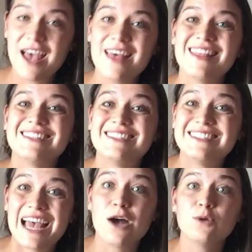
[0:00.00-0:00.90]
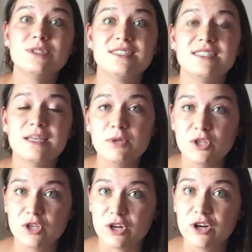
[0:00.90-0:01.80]
that sound
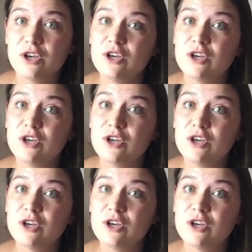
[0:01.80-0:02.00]
similar